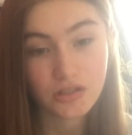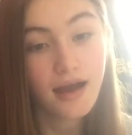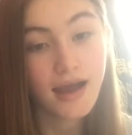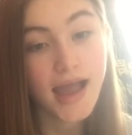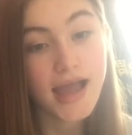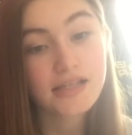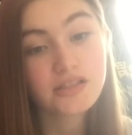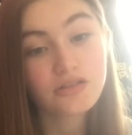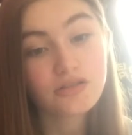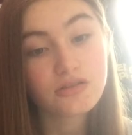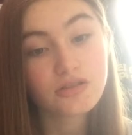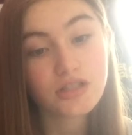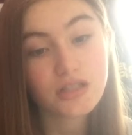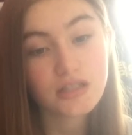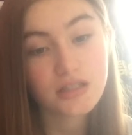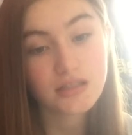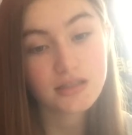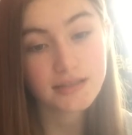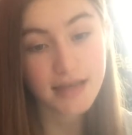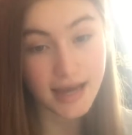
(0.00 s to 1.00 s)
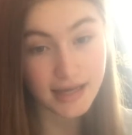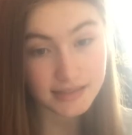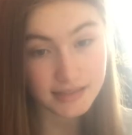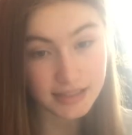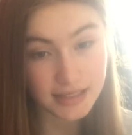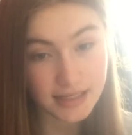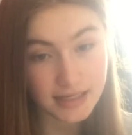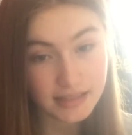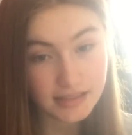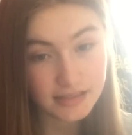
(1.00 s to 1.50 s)
A heterogeneous
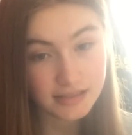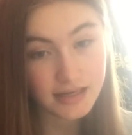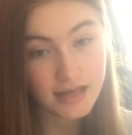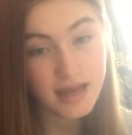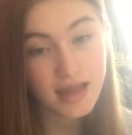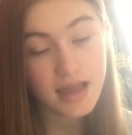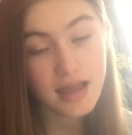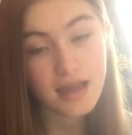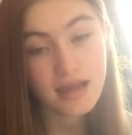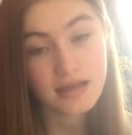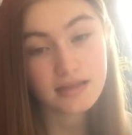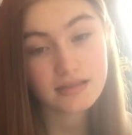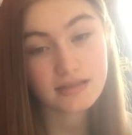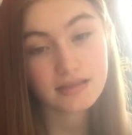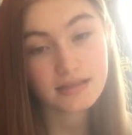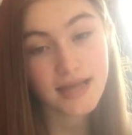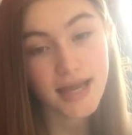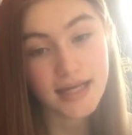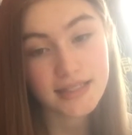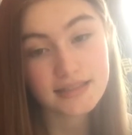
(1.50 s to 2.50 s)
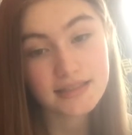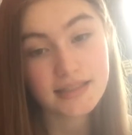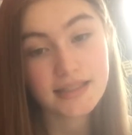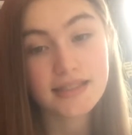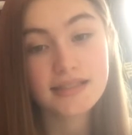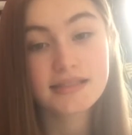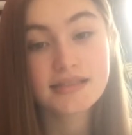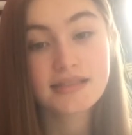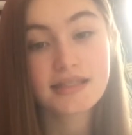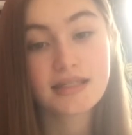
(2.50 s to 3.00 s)
catalyst is a
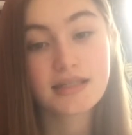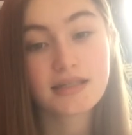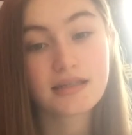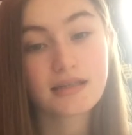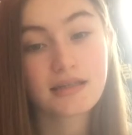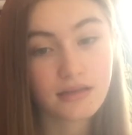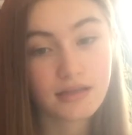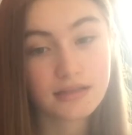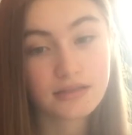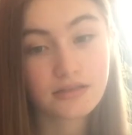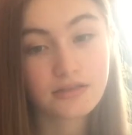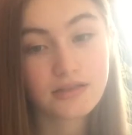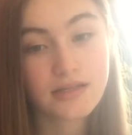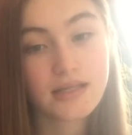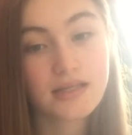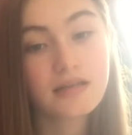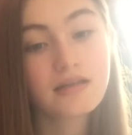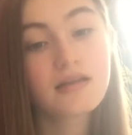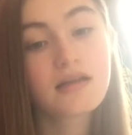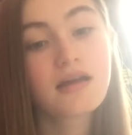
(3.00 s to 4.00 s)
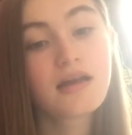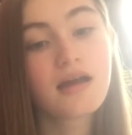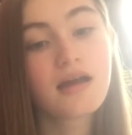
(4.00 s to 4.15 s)
catalyst that are in